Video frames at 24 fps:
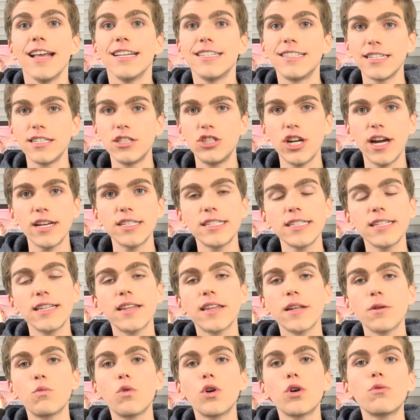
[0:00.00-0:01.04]
suggesting
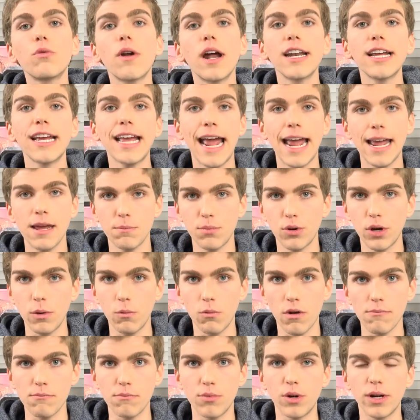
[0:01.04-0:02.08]
that they were running
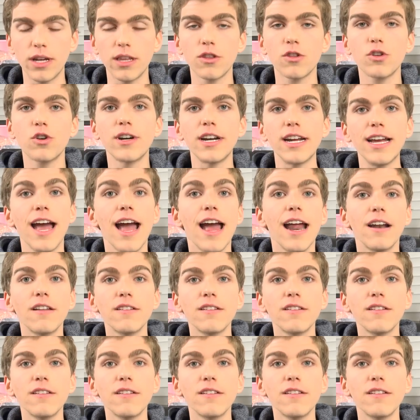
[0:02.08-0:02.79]
8.1.3.